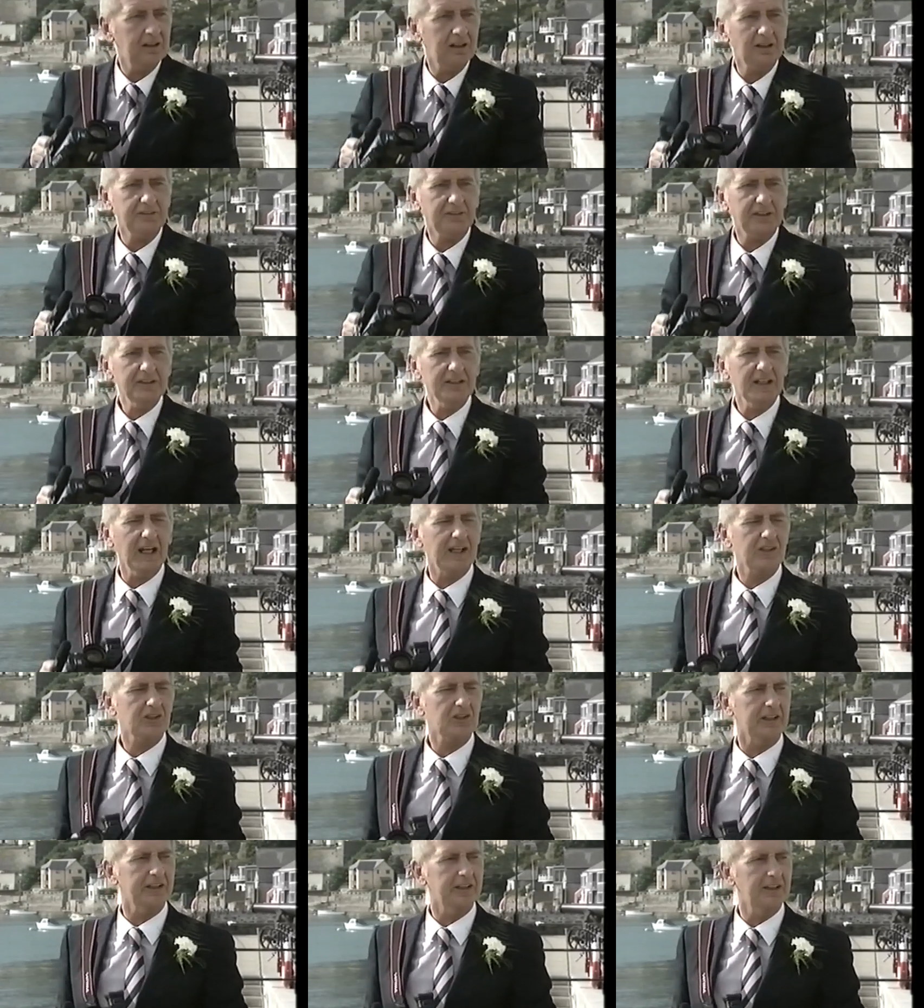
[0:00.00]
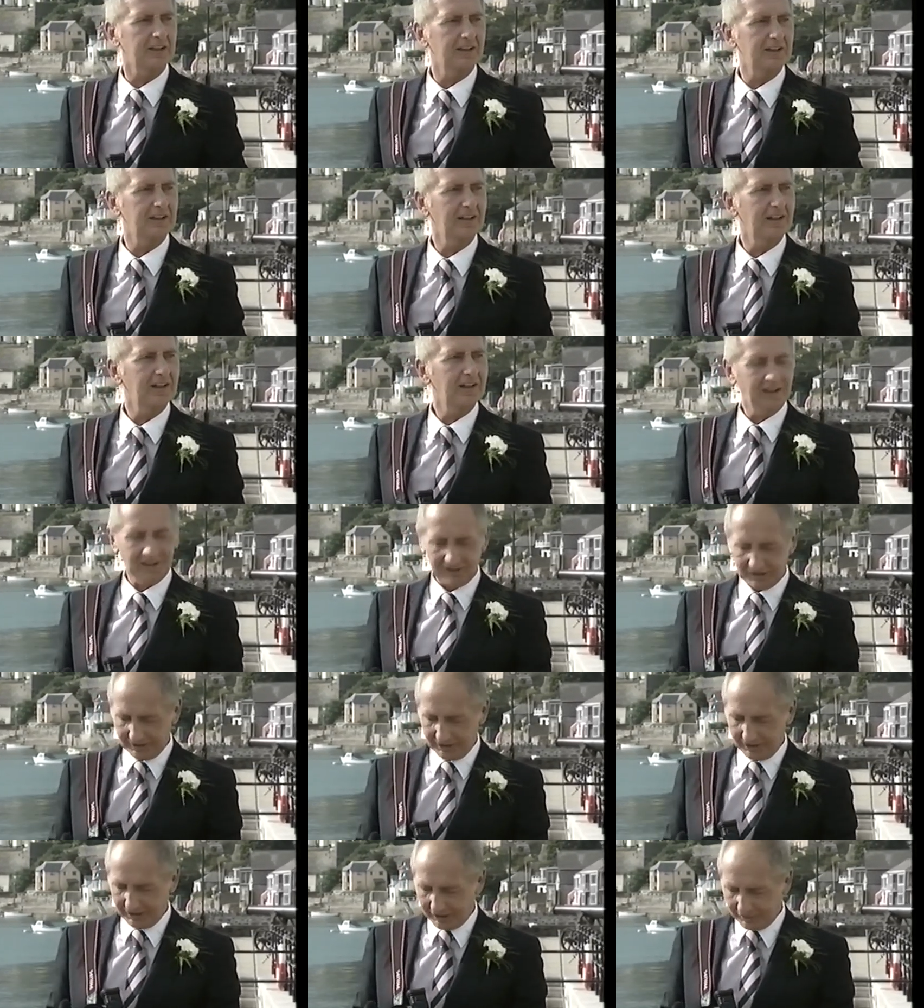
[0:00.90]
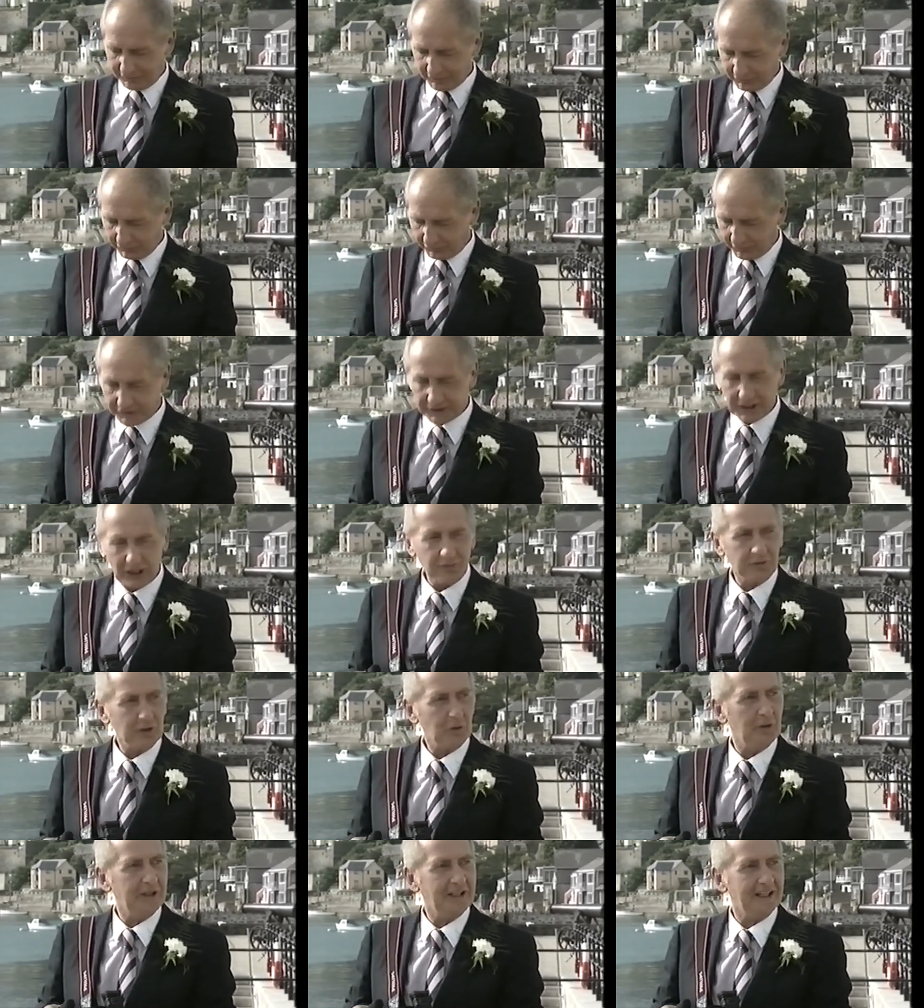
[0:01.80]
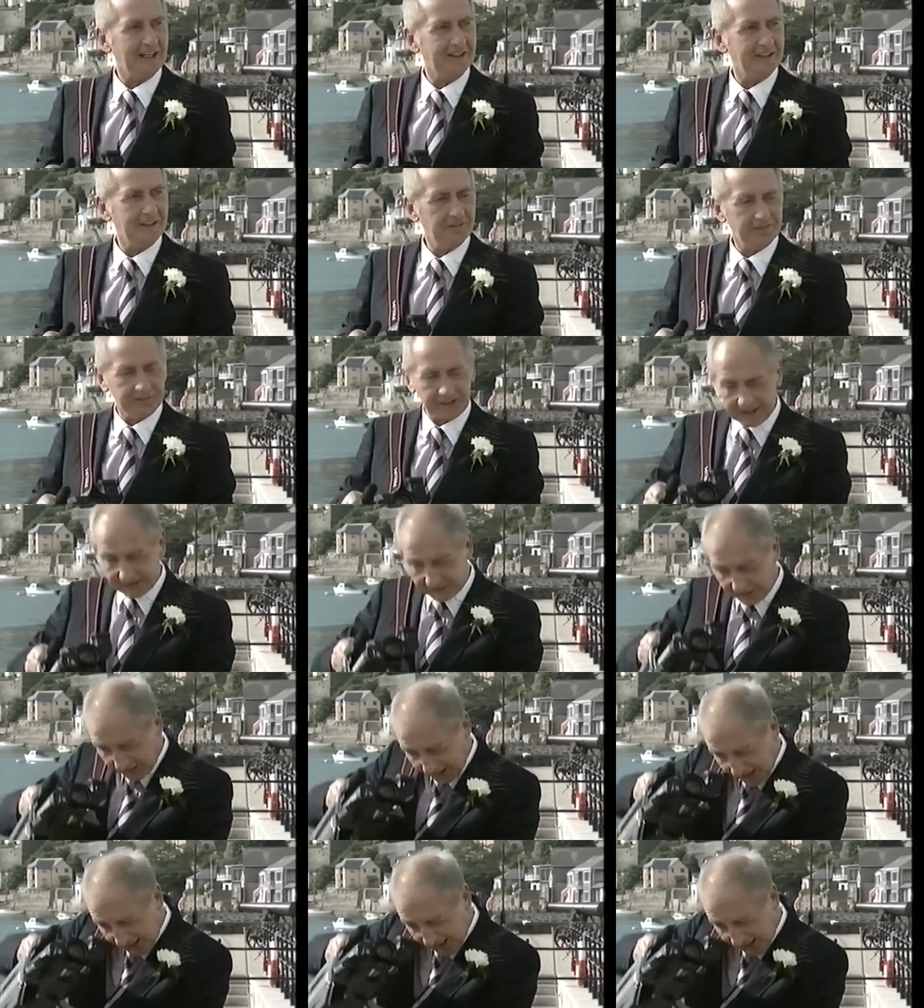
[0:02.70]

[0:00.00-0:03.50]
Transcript: I didn't, Ashley. I hired this video for the weekend instead.